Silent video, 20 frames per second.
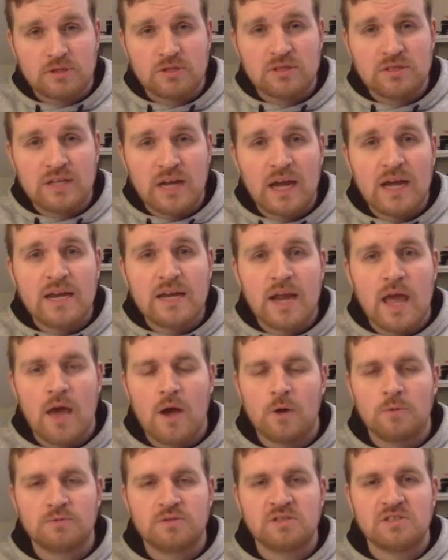9
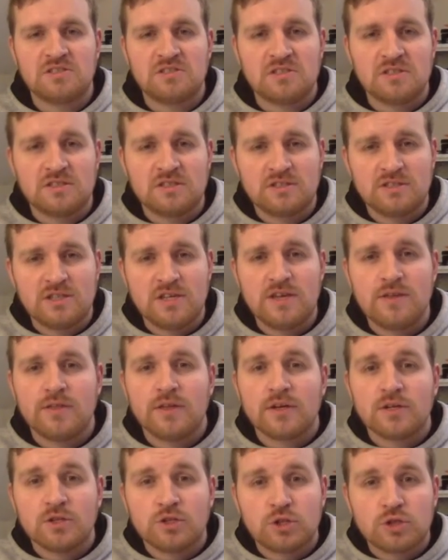helps us to see
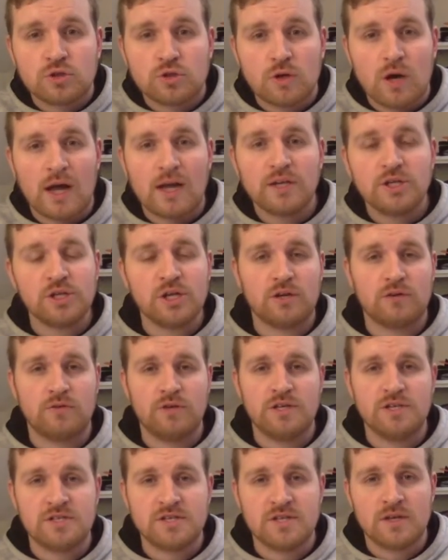the tragic
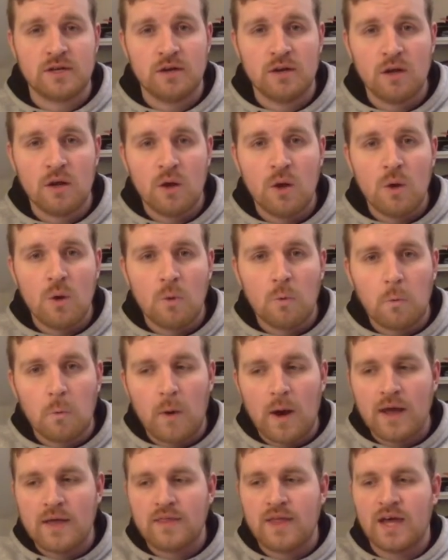reason
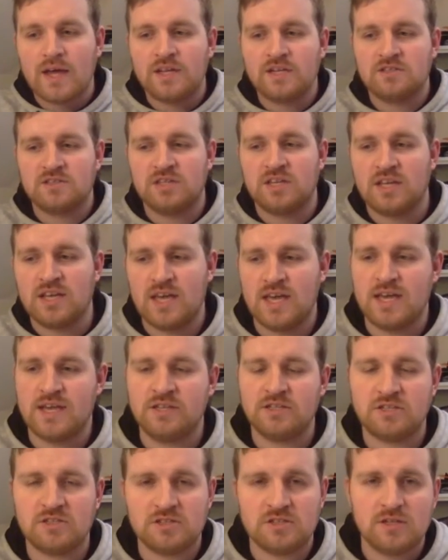why that is the
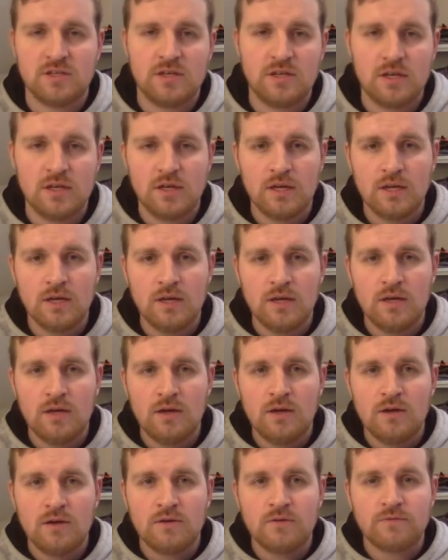case.
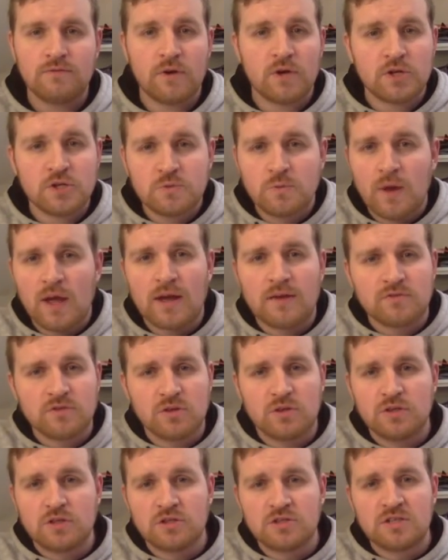First, we have to
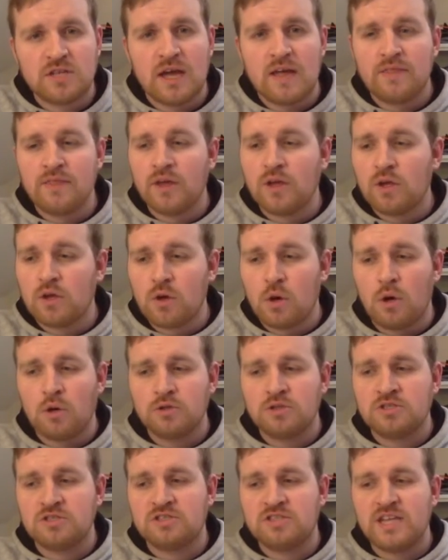understand that
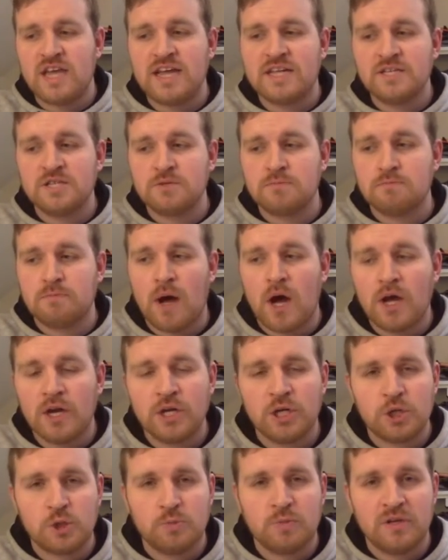God sends
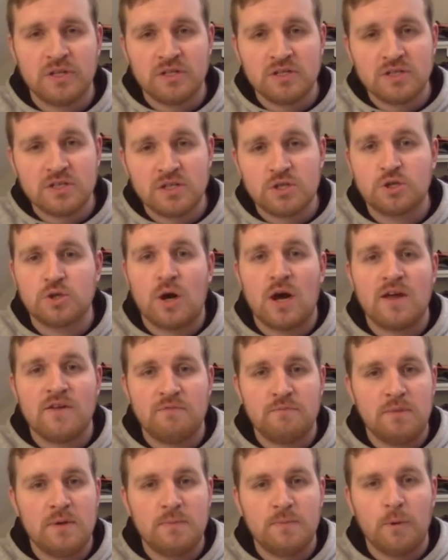punishment to
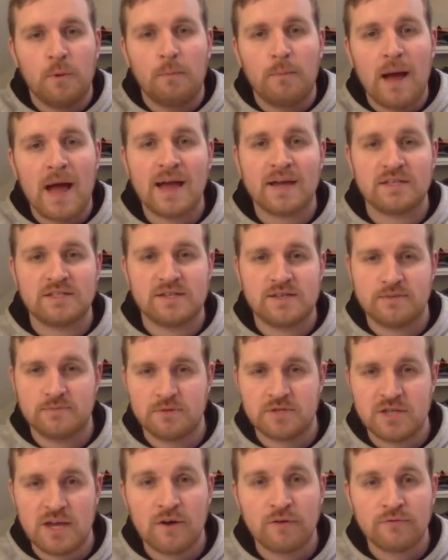drive people back to
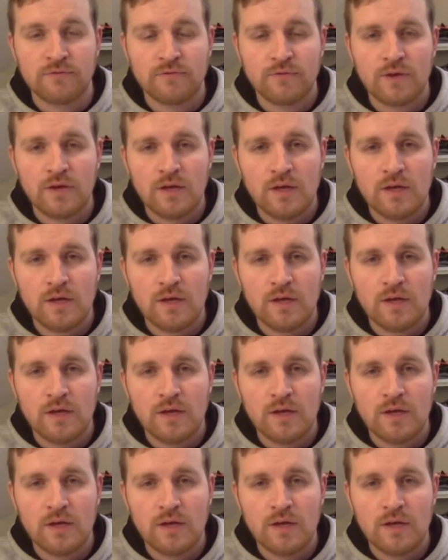himself.